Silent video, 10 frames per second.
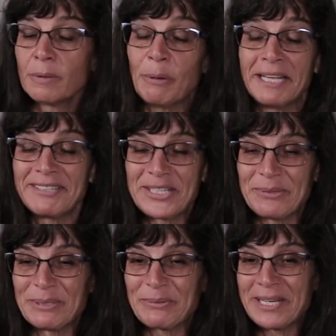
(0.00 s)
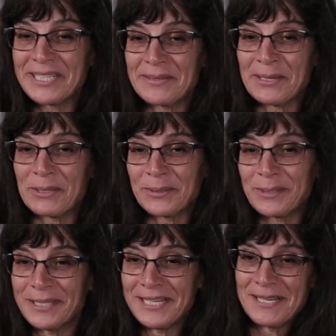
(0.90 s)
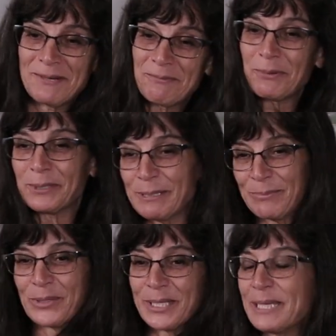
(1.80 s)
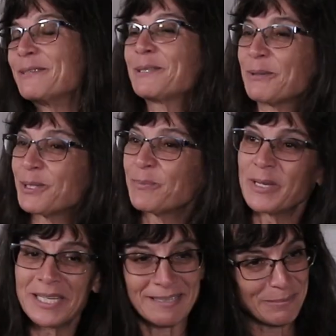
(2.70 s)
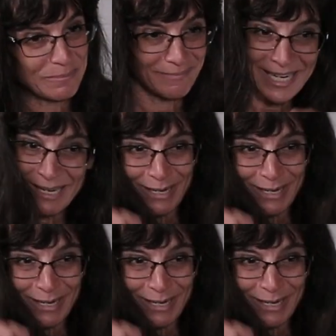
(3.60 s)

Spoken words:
Well, she was right in there rolling up her sleeves, so to speak, and,